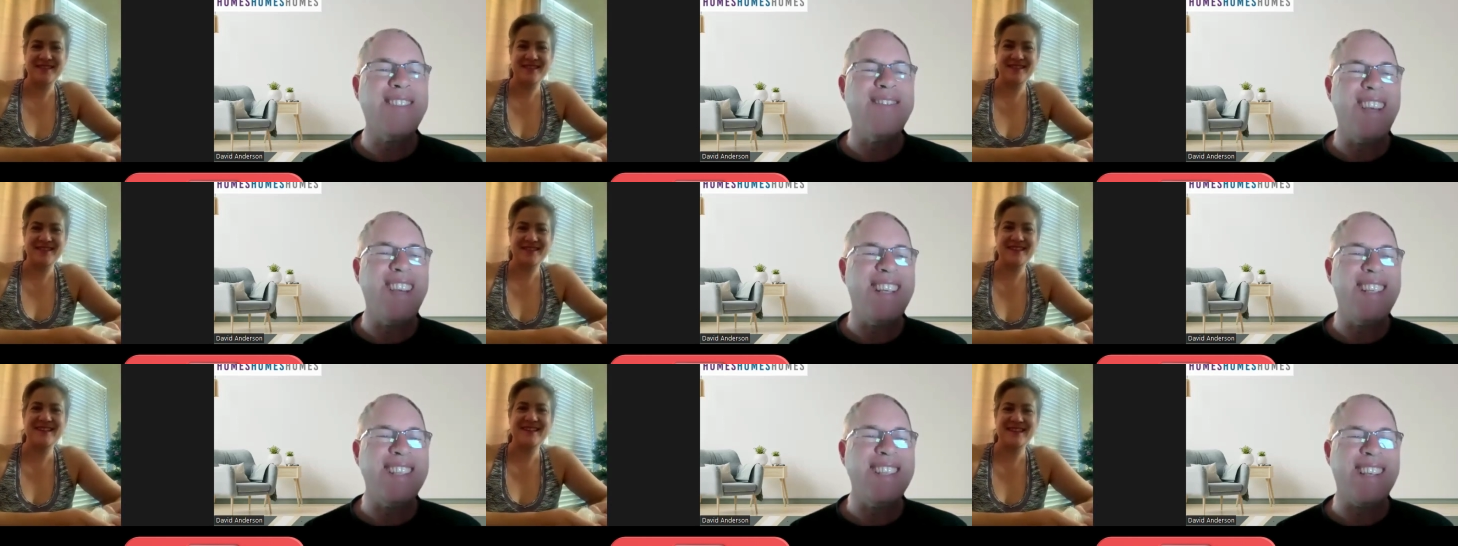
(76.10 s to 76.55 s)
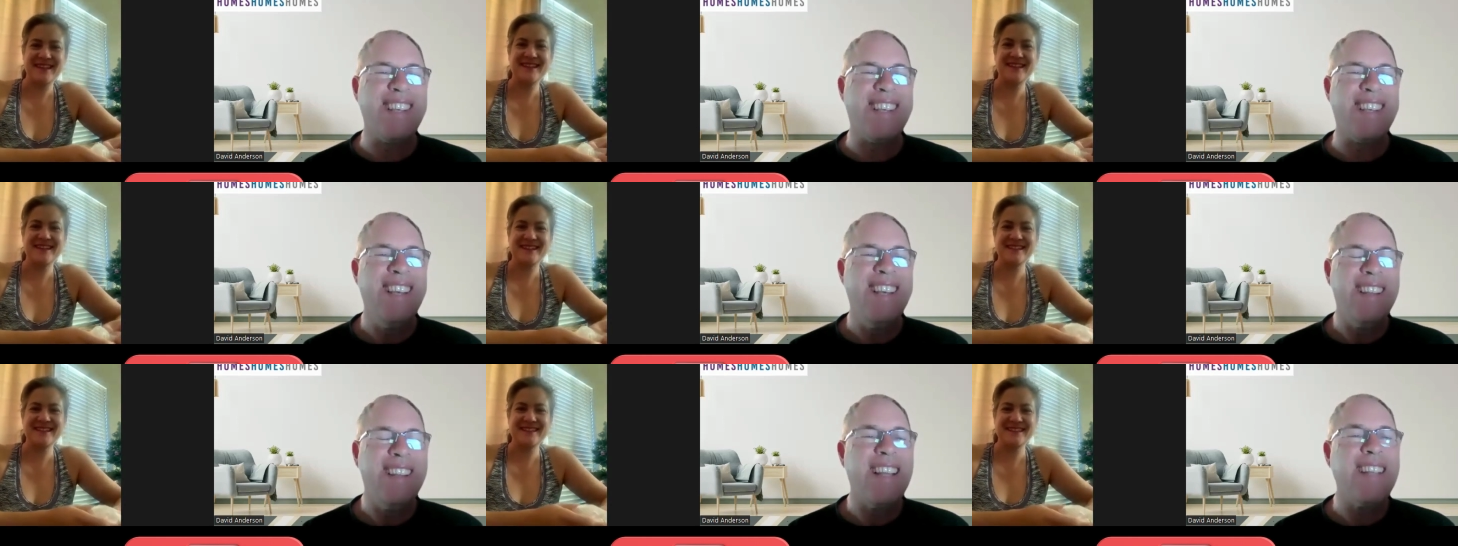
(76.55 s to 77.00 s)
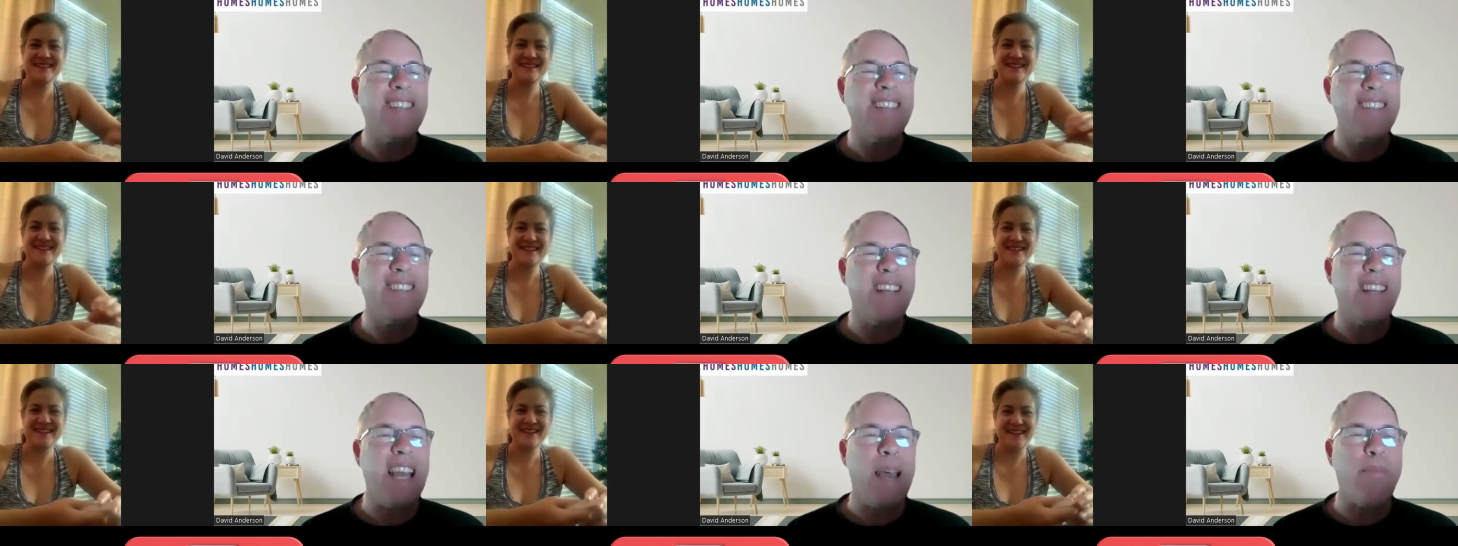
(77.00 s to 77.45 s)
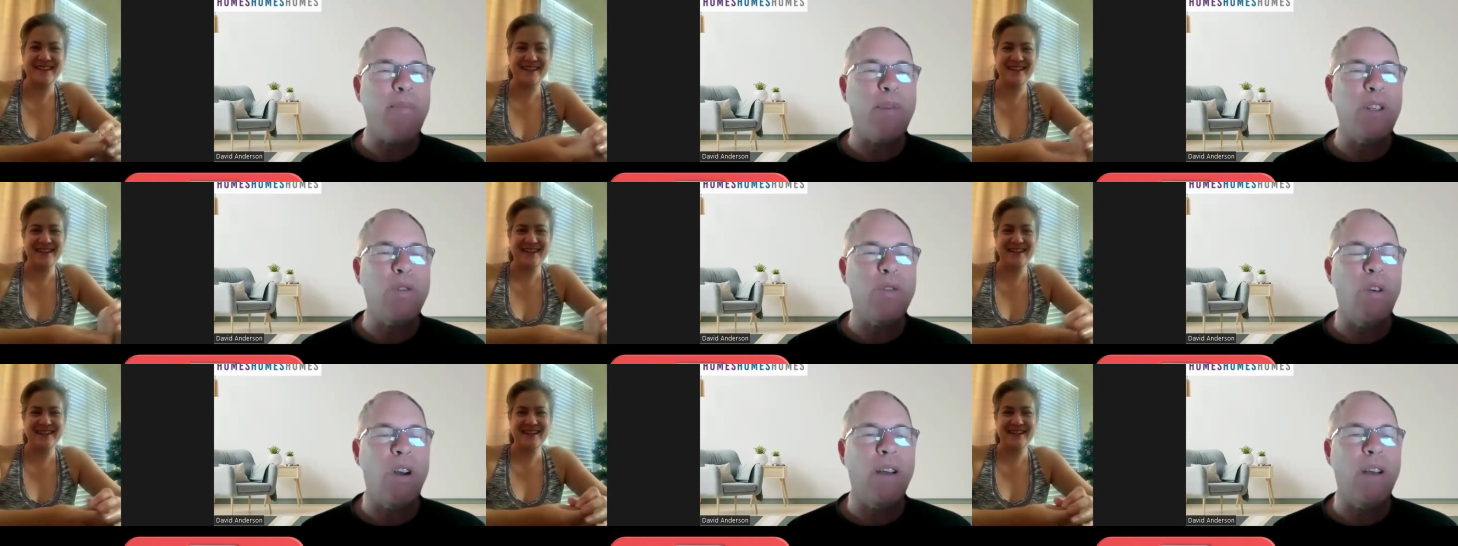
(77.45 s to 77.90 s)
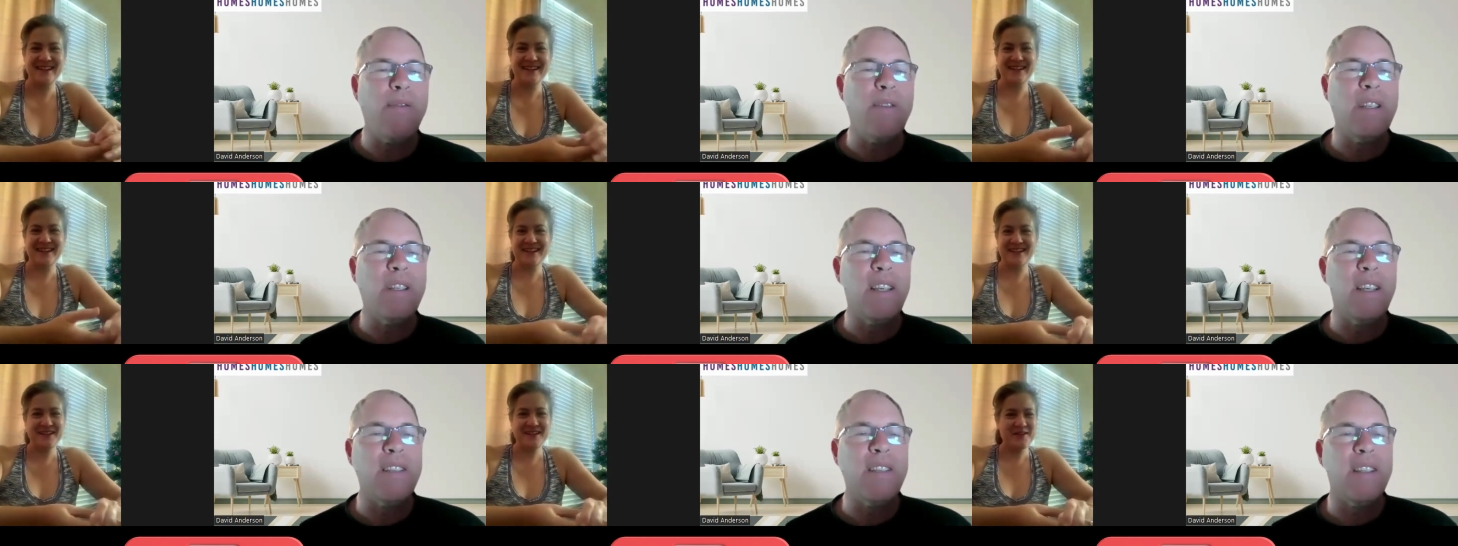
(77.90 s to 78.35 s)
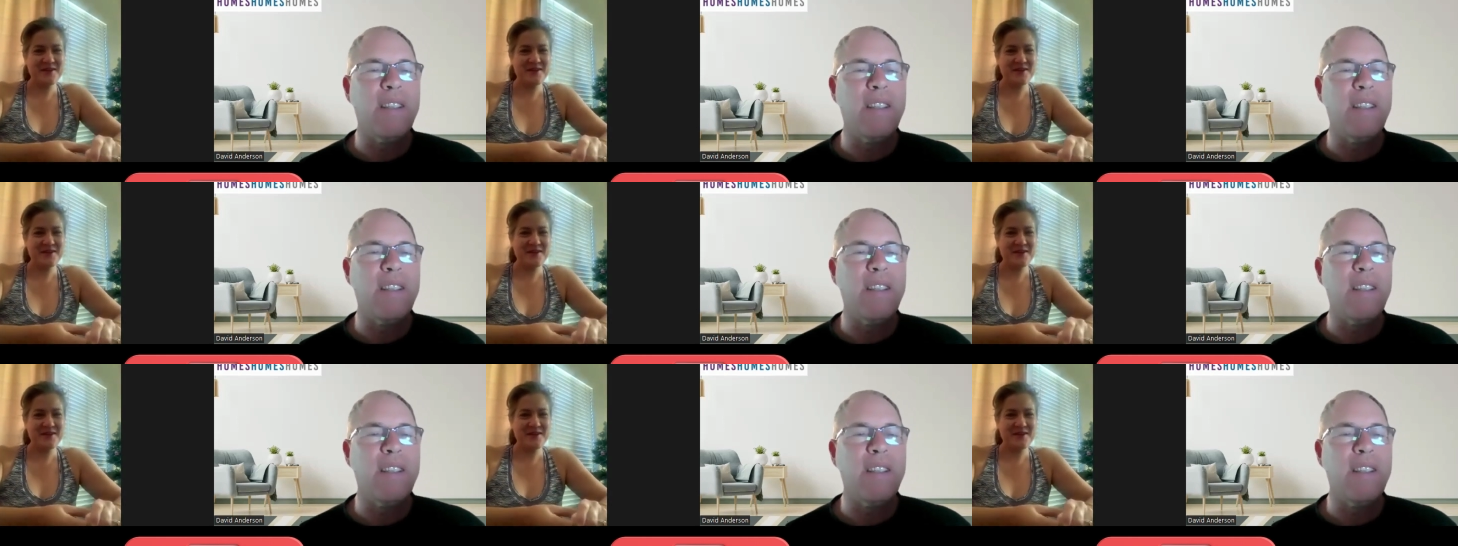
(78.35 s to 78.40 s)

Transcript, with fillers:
Speaker 1: amazing. That doesn't happen too often, does